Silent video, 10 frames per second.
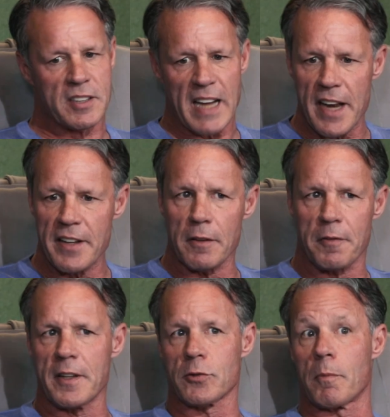The statin
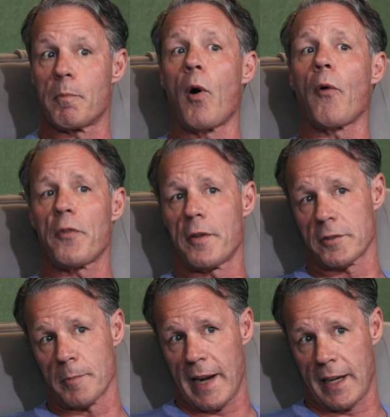interferes with both of
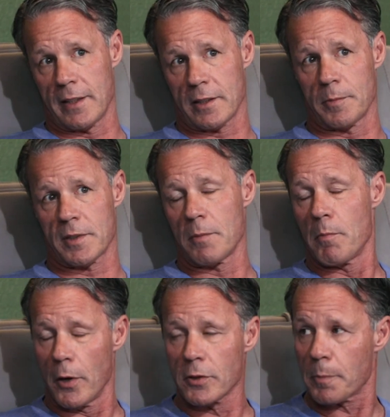those mechanisms
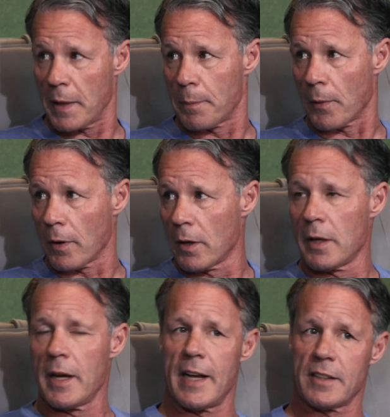in most people,
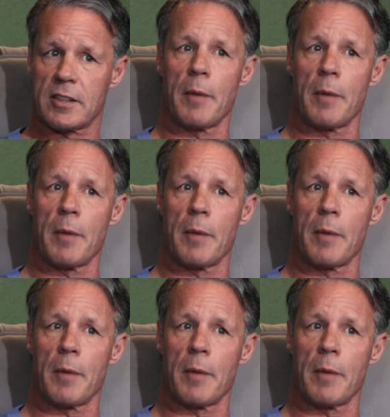and